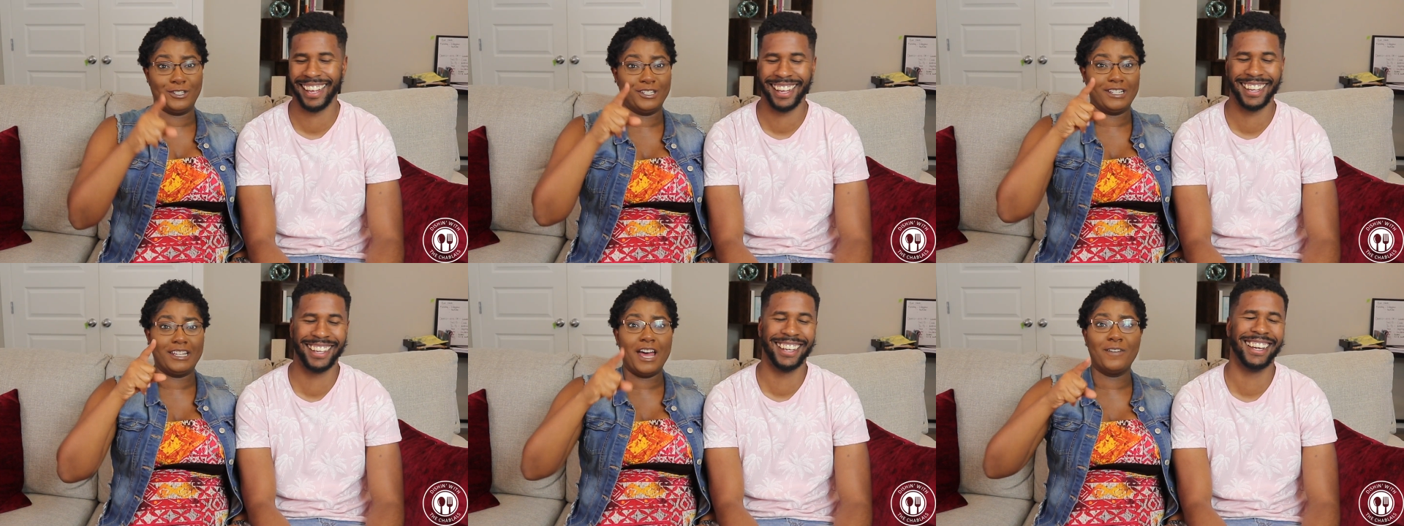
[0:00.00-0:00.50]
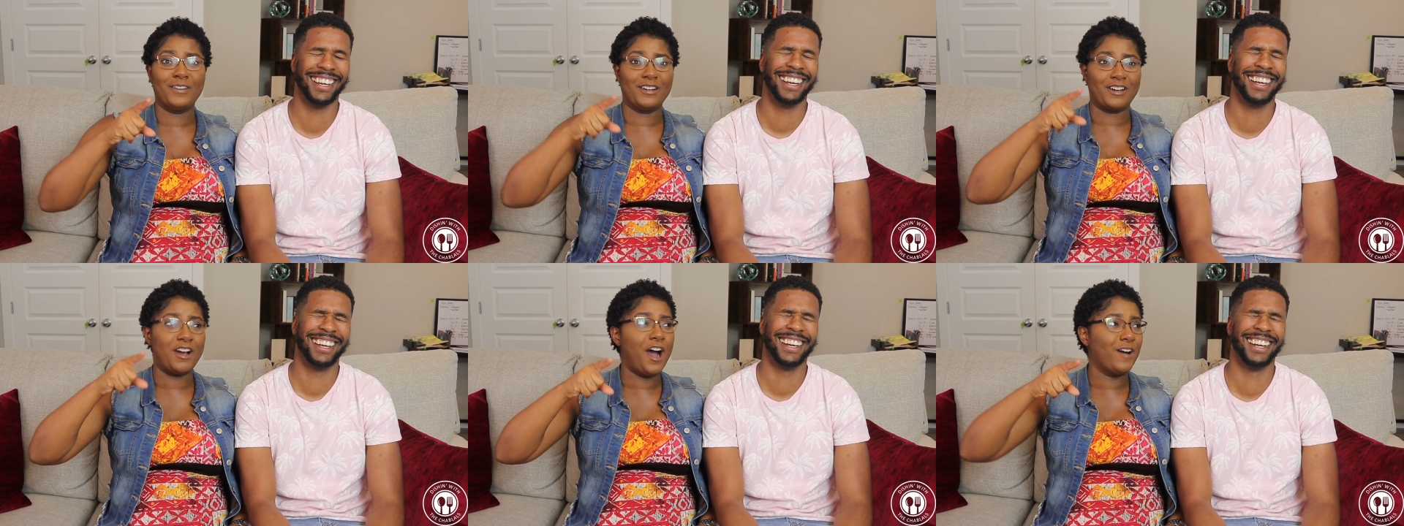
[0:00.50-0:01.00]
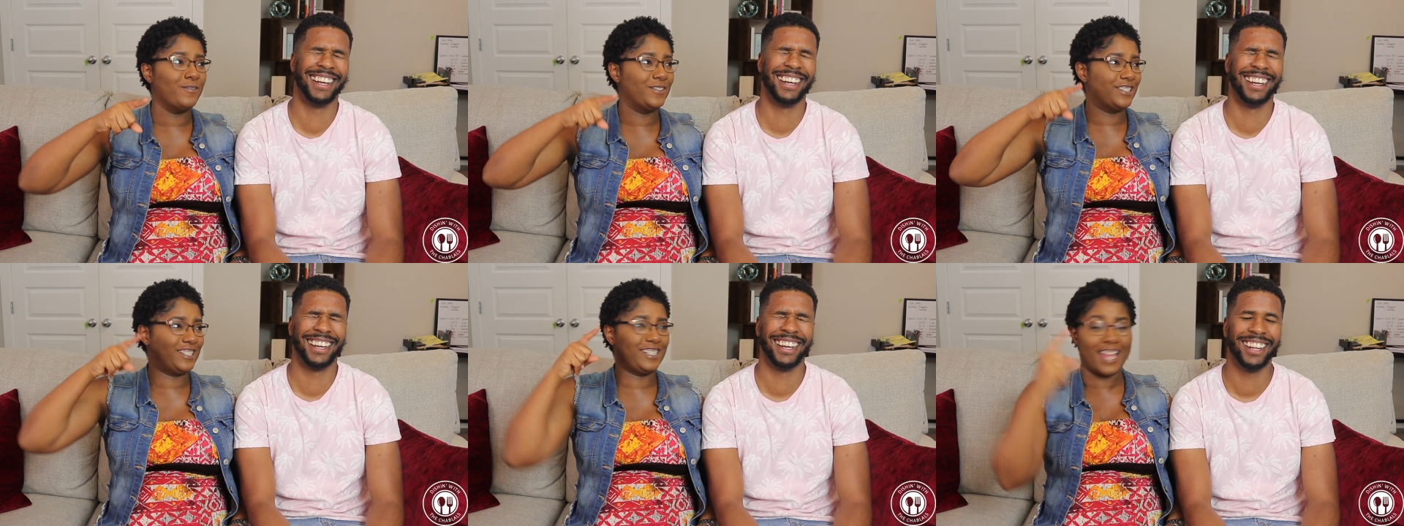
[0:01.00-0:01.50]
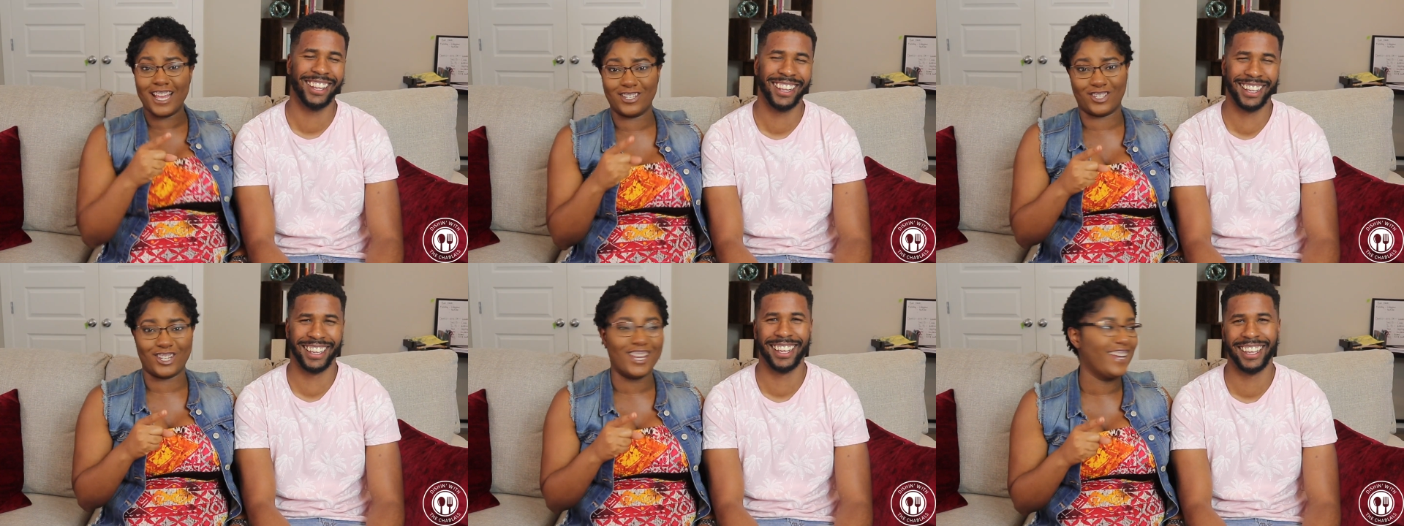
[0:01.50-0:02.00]
Speaker 1: just having a
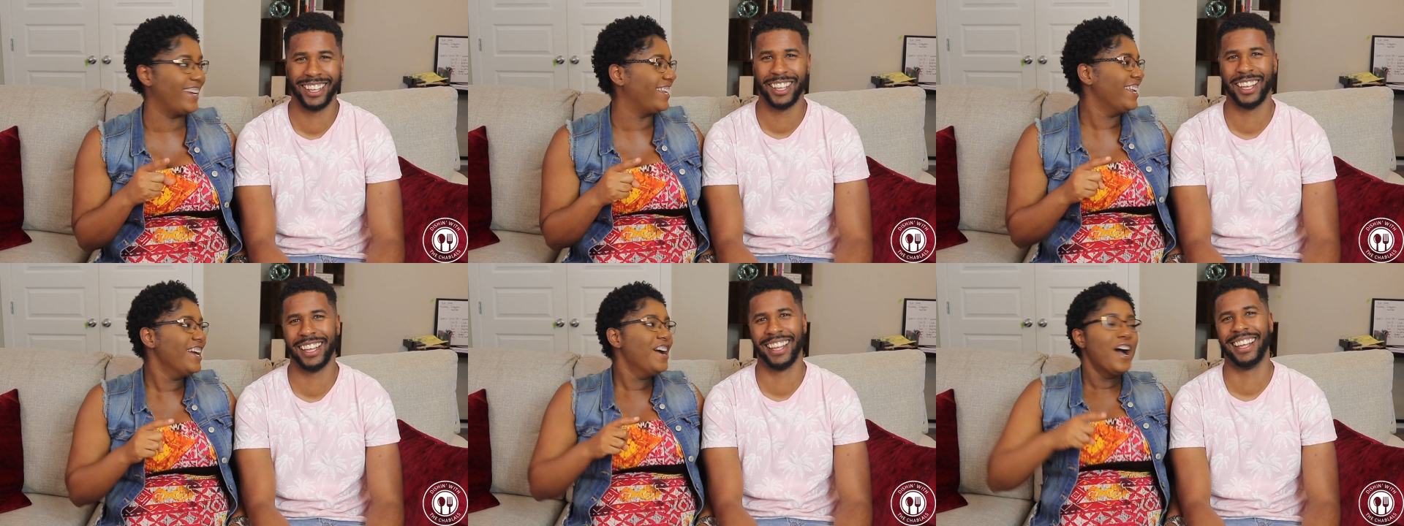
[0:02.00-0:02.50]
conversation.